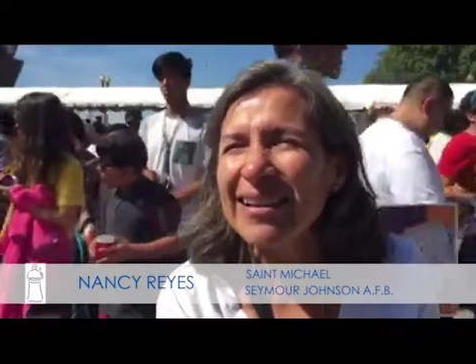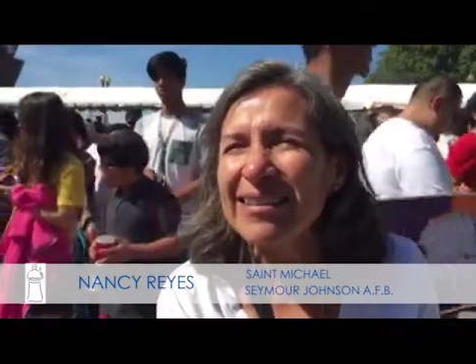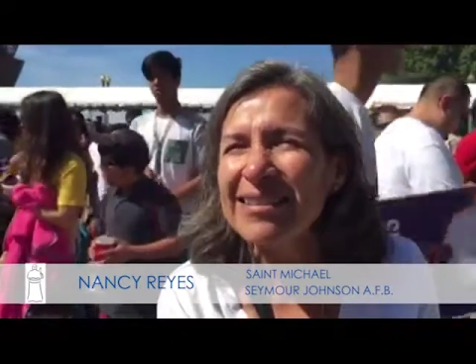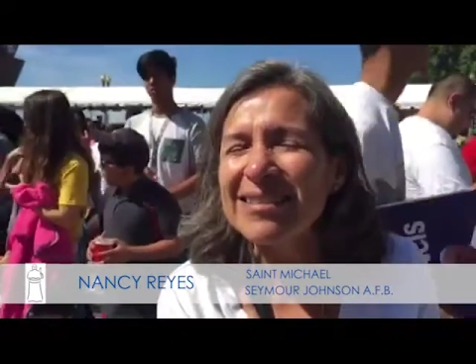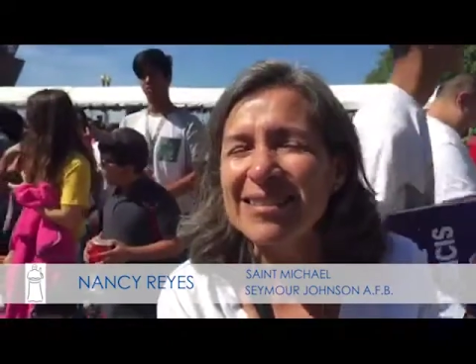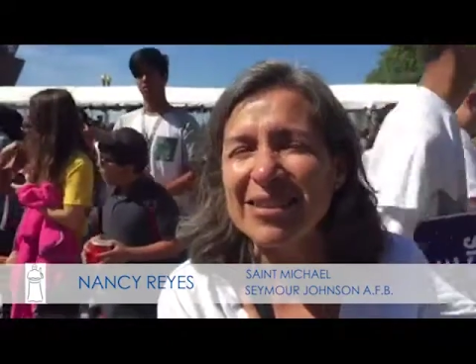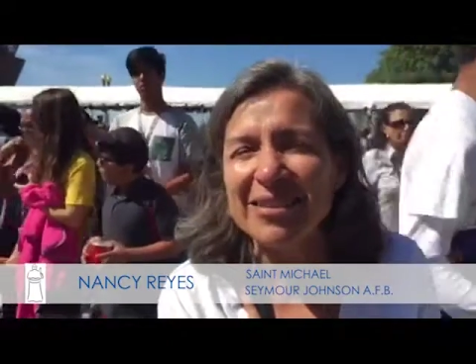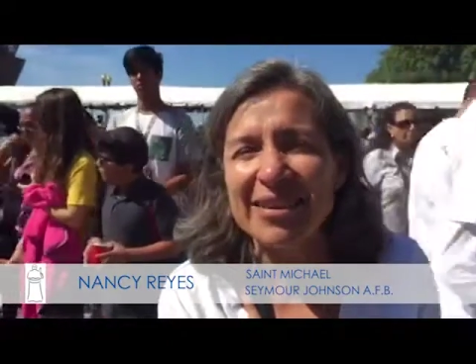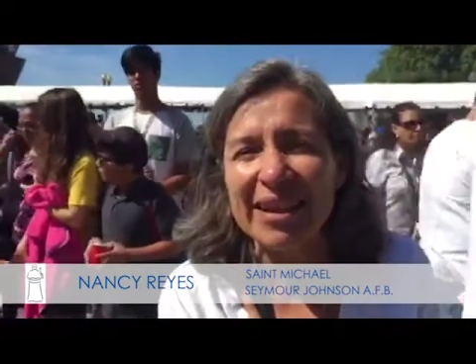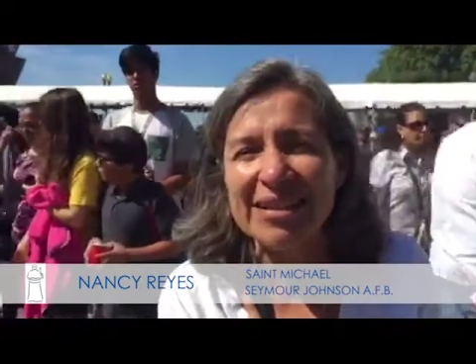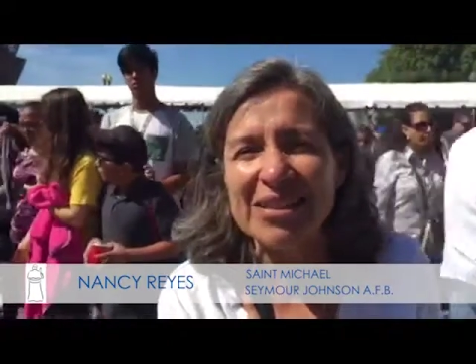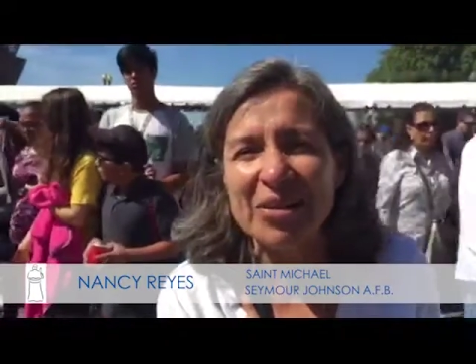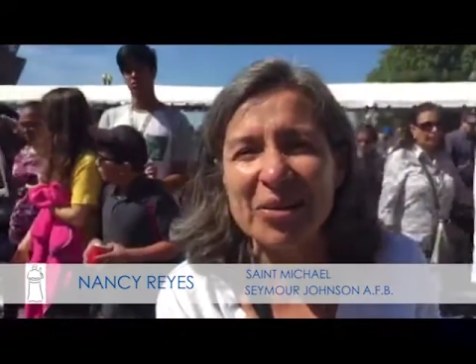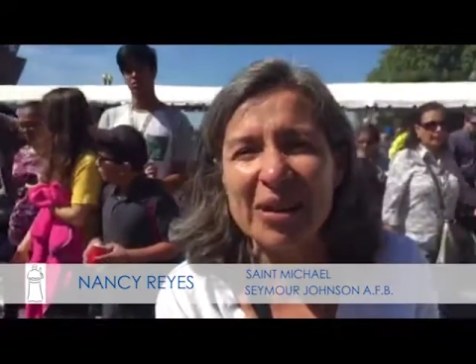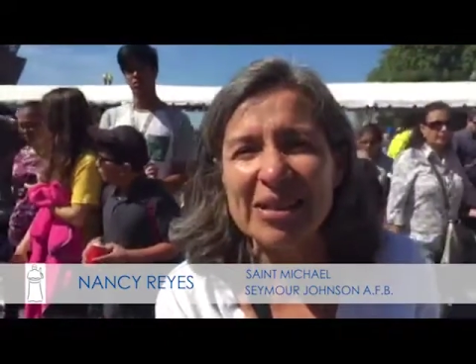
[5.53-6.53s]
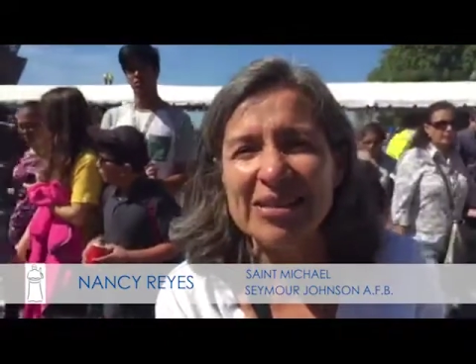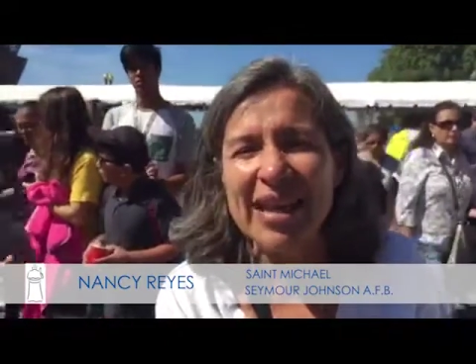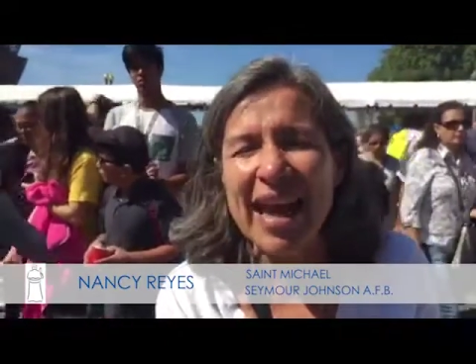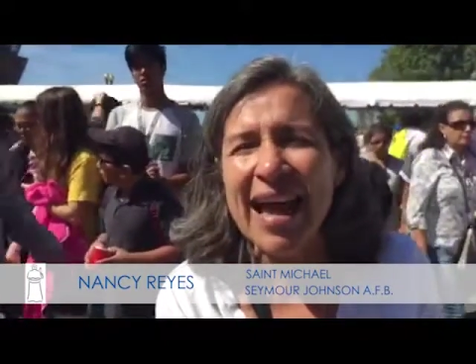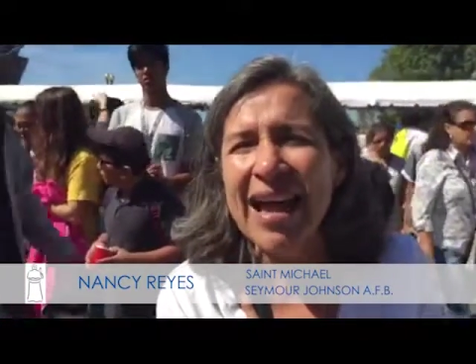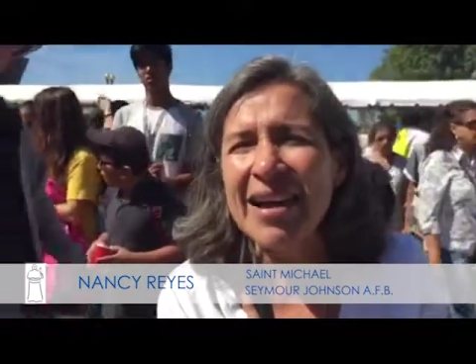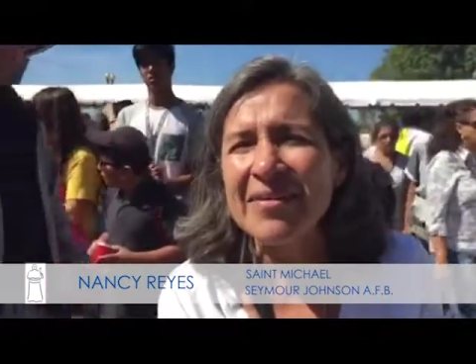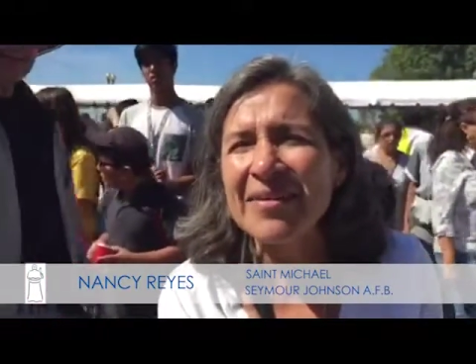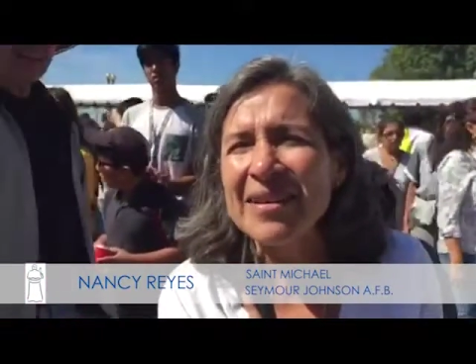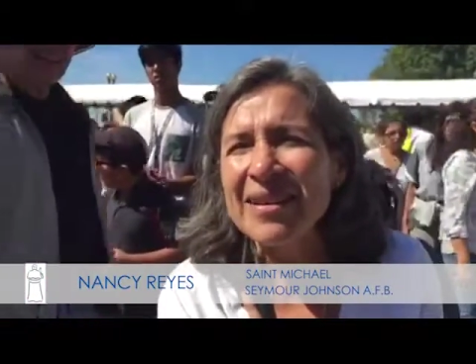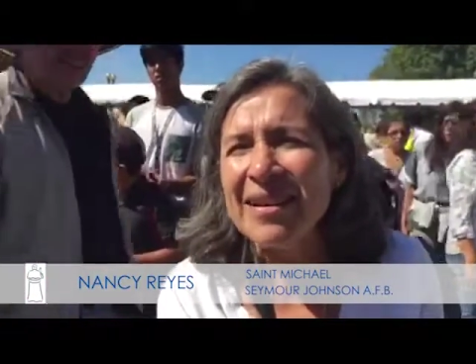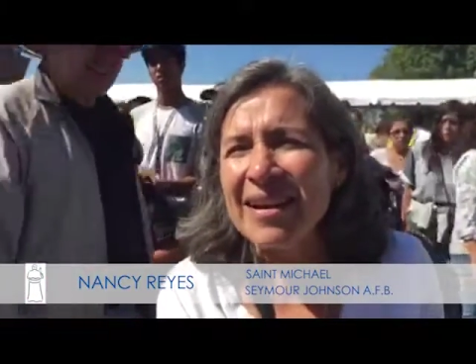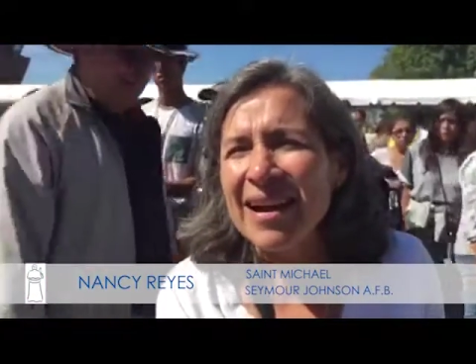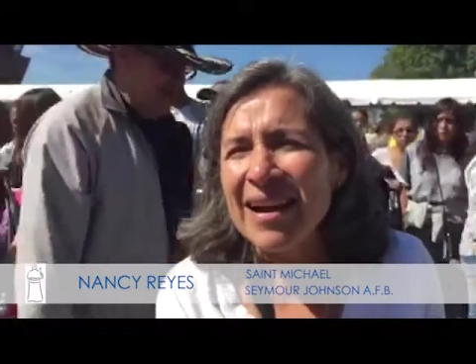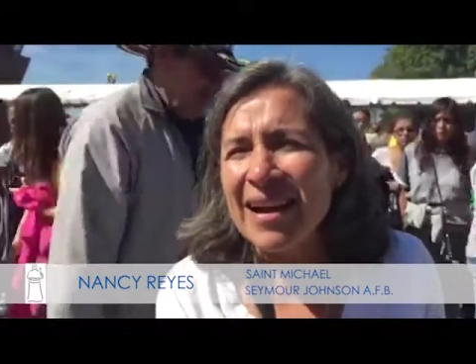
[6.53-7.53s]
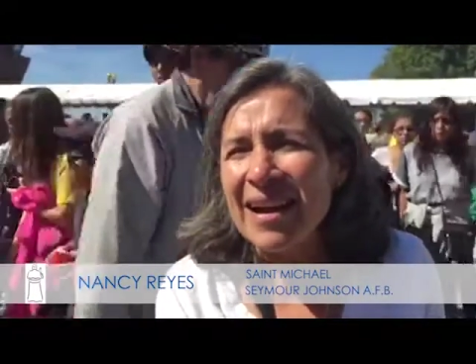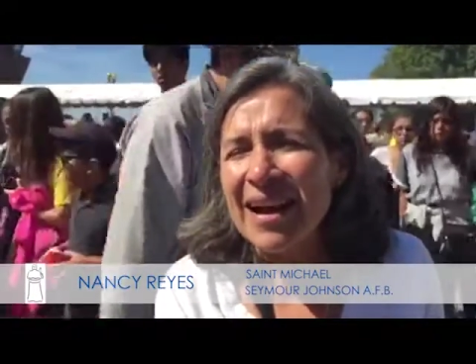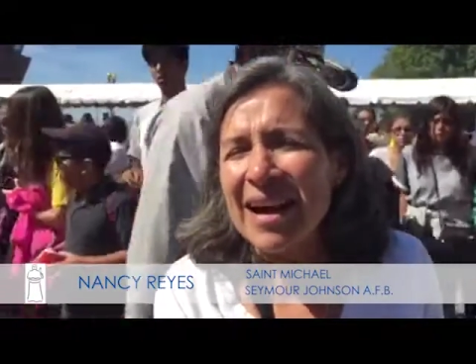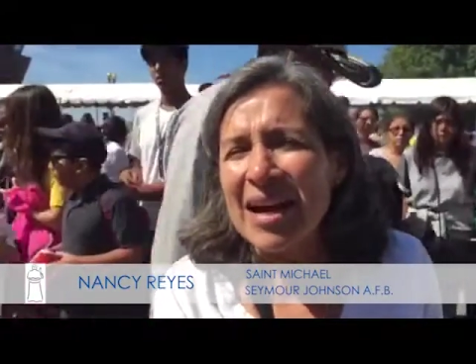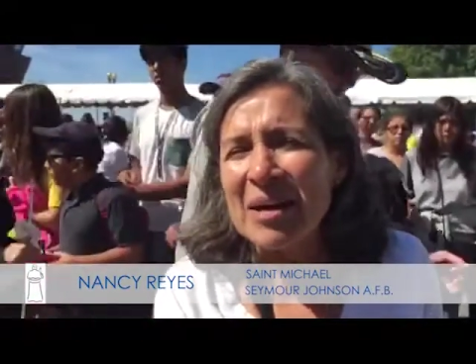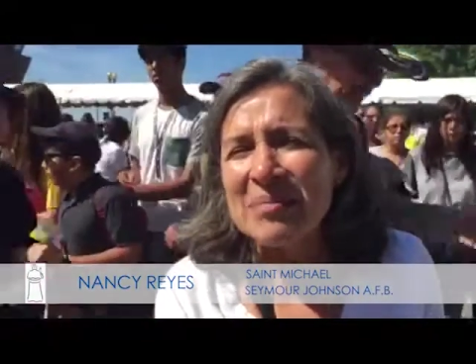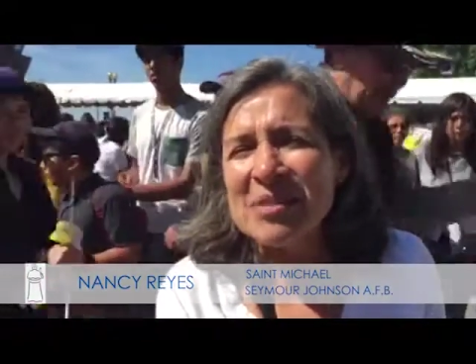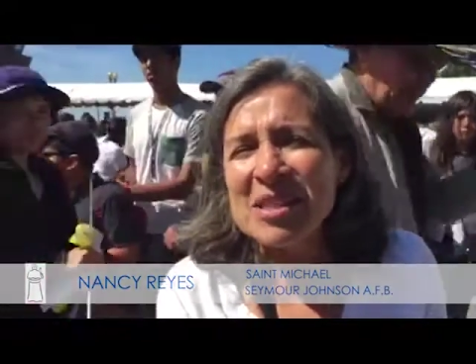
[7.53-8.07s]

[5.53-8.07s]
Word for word: It's it's great to have um,